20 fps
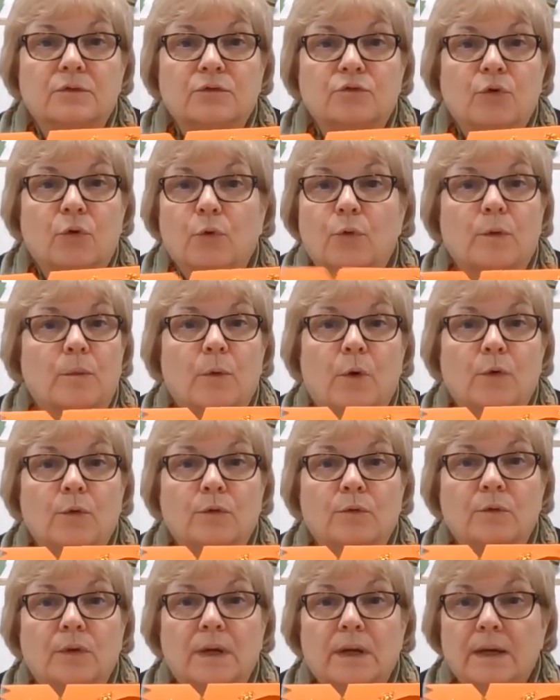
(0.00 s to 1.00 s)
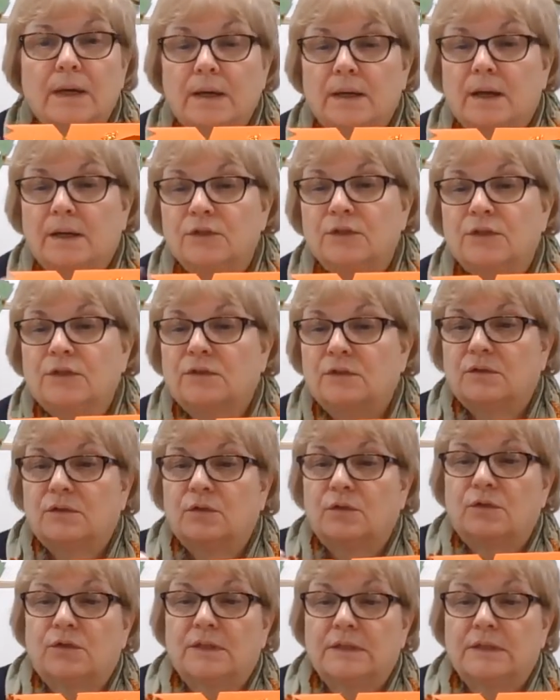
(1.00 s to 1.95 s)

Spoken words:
draw them on. I just